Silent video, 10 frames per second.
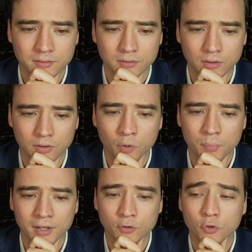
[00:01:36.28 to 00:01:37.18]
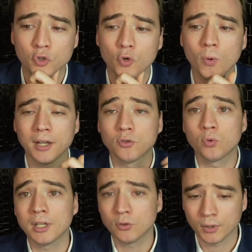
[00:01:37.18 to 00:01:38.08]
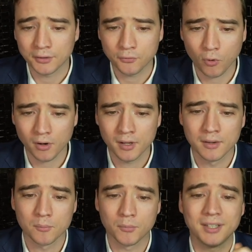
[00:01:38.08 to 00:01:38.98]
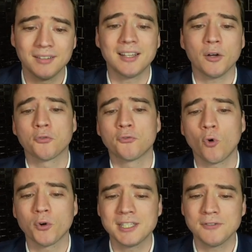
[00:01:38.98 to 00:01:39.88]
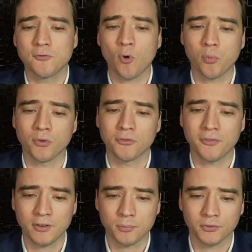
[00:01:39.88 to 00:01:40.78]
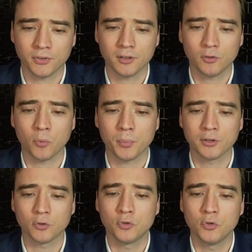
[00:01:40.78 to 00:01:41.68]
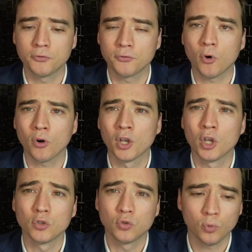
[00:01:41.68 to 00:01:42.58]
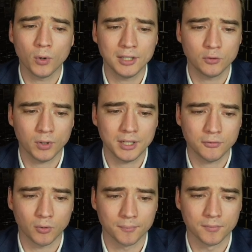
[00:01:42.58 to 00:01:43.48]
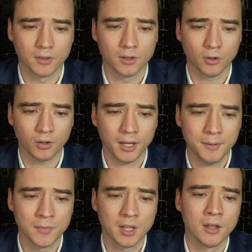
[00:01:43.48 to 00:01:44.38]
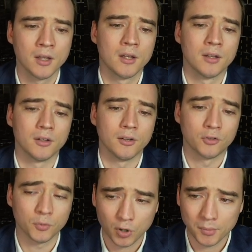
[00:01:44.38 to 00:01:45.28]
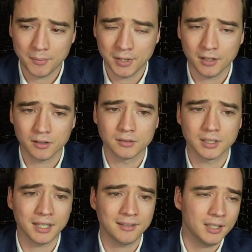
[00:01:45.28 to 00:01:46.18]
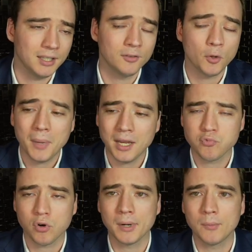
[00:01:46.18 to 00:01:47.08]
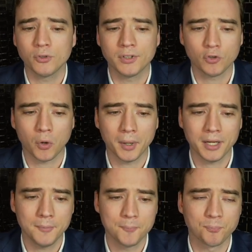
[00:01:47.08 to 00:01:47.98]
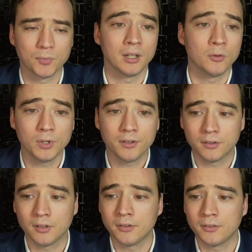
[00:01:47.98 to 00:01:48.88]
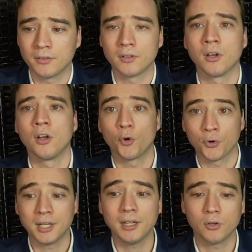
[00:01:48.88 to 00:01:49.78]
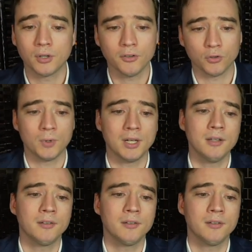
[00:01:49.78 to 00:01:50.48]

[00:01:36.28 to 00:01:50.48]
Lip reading: compared to Q1 2024, but is down 44.5% compared to Q4 2024, okay? The problem here, and I think it's the main problem with this company and with this earning, okay, the release,